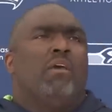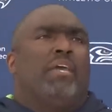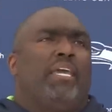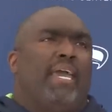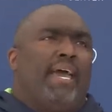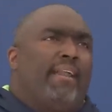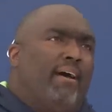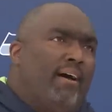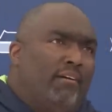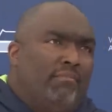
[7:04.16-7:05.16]
He had,
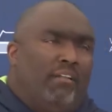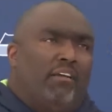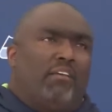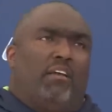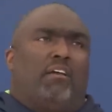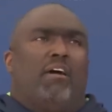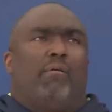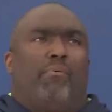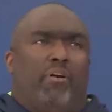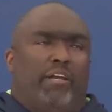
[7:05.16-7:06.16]
I looked at a cut
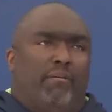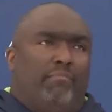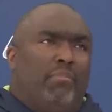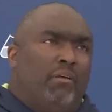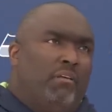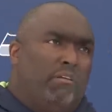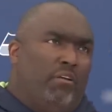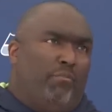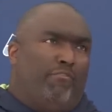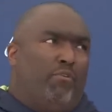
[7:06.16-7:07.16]
up on him, you
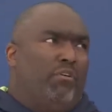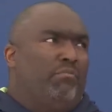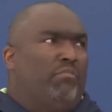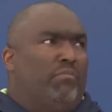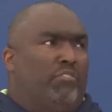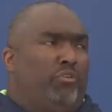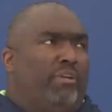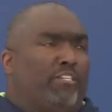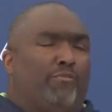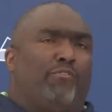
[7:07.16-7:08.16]
know, before, two
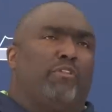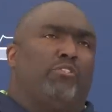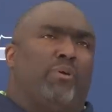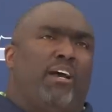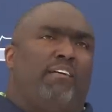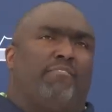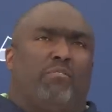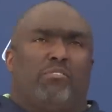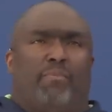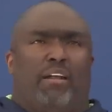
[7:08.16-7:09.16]
nights before the draft. It
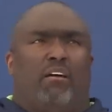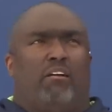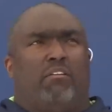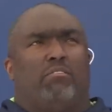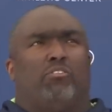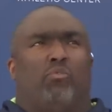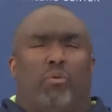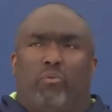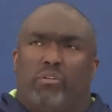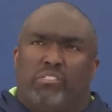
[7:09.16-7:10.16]
was about
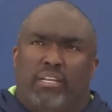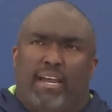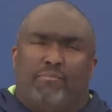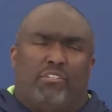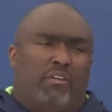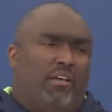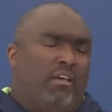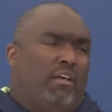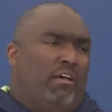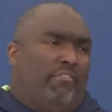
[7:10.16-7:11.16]
121 snaps
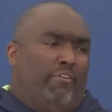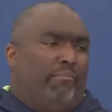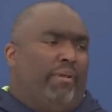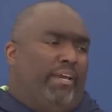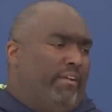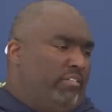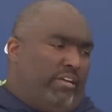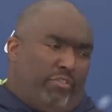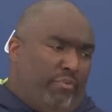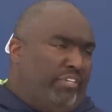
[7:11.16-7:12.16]
of him playing as
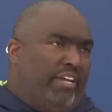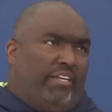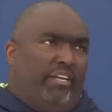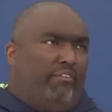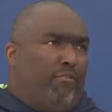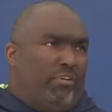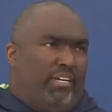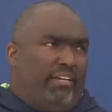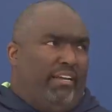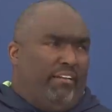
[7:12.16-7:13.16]
like a three technique, four
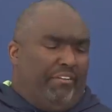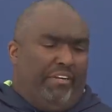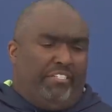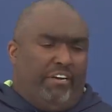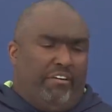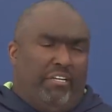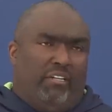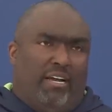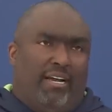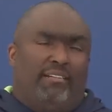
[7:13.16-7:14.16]
technique on the interior
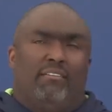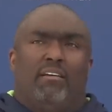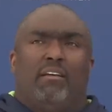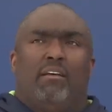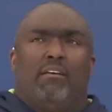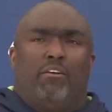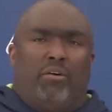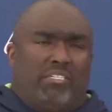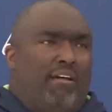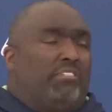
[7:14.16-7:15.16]
D-line, you know,
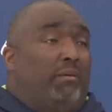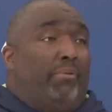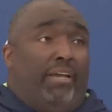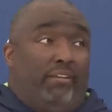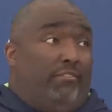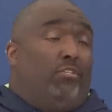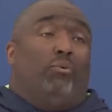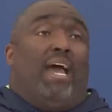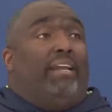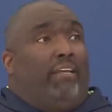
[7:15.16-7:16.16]
because obviously he played at
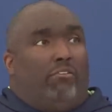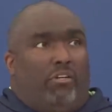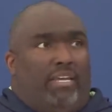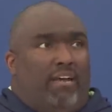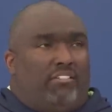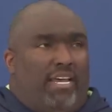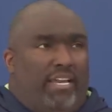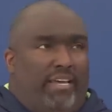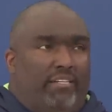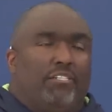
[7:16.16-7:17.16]
290, he was on the outside
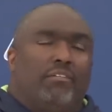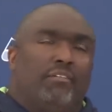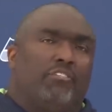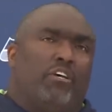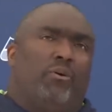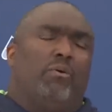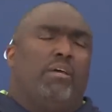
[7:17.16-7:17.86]
edge. So